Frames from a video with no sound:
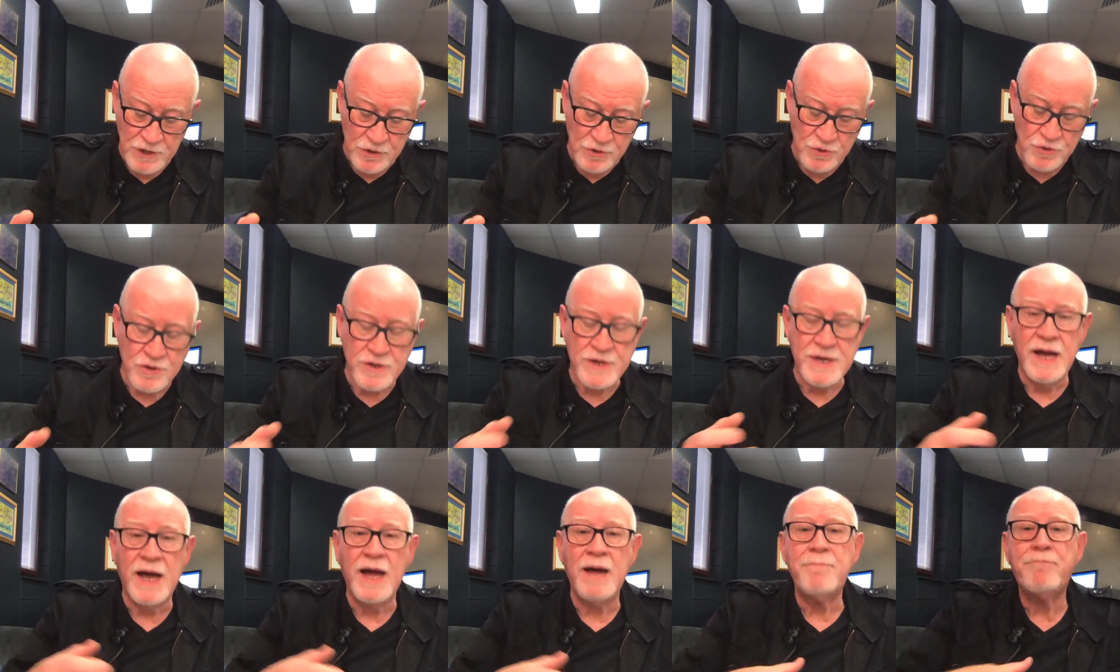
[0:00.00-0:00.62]
You
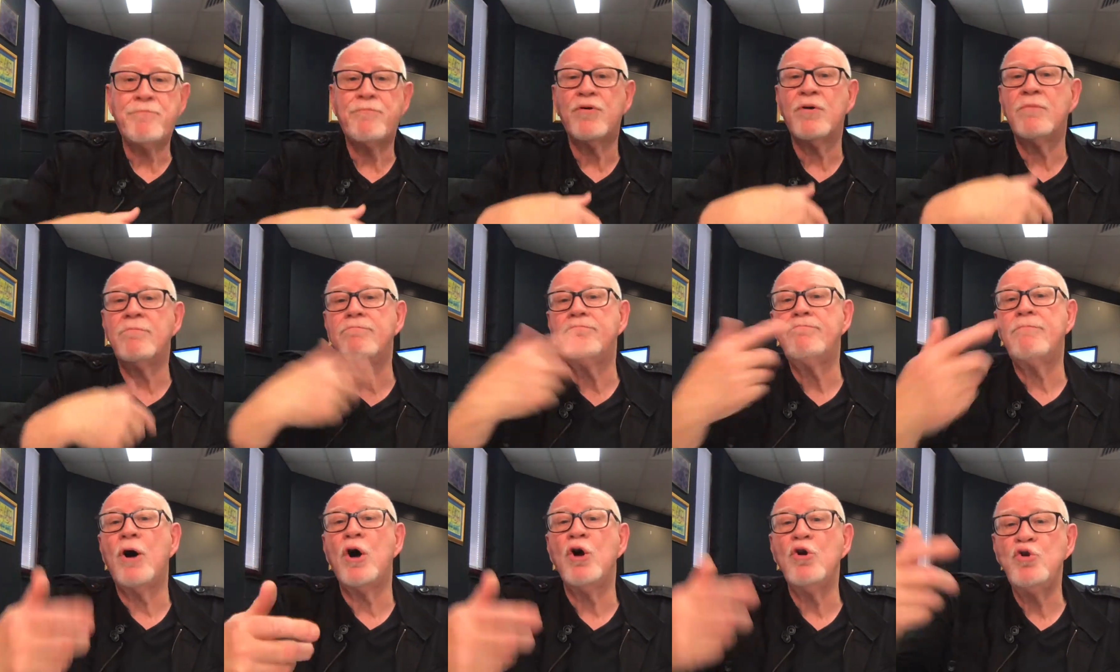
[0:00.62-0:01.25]
can't
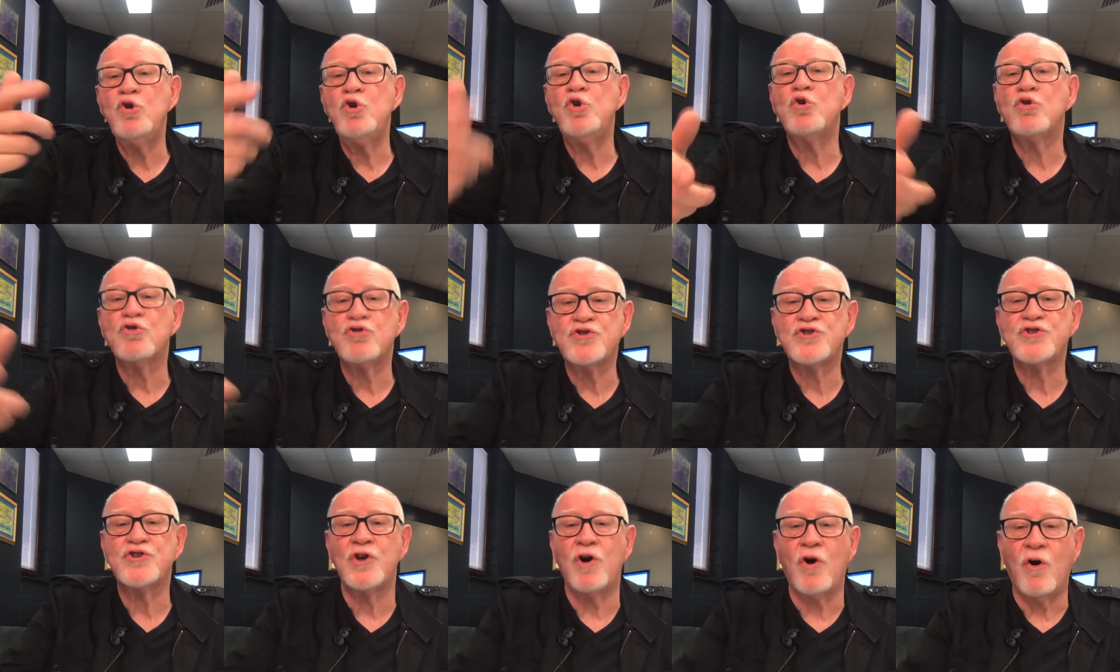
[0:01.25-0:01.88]
promote
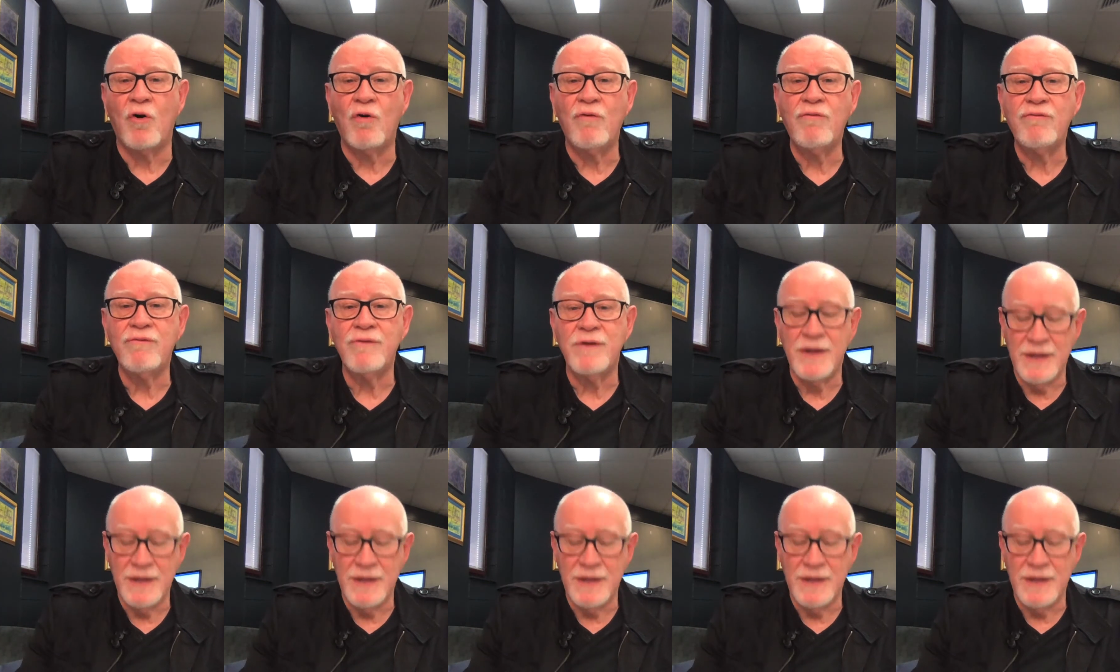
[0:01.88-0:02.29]
yourself